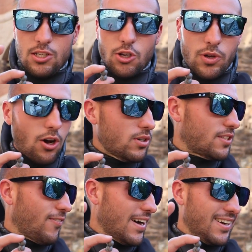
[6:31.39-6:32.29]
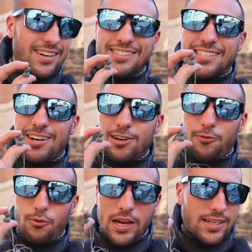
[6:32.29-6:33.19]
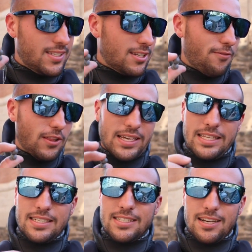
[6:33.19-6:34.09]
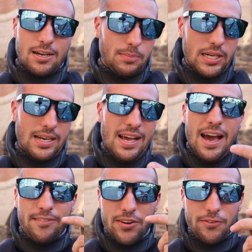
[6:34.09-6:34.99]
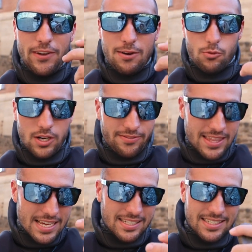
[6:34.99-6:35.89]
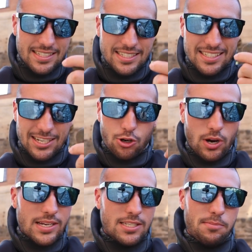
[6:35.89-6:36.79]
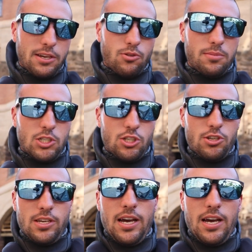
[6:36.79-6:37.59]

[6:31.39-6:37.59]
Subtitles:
So we always find a ton of weight, stuff like this, but I've never found one of these. This is a crazy big one. I'm gonna show you